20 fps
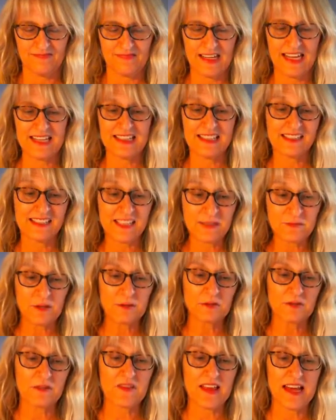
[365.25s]
And the
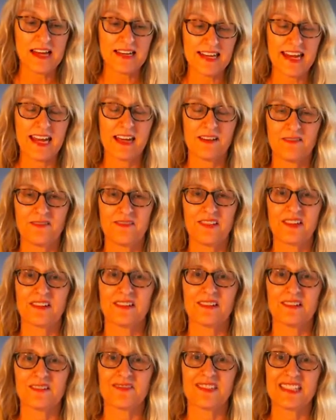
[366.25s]
symptoms of that can
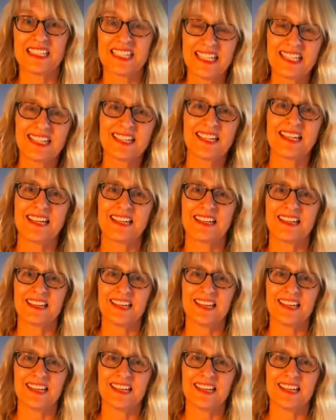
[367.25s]
feel fatiguing.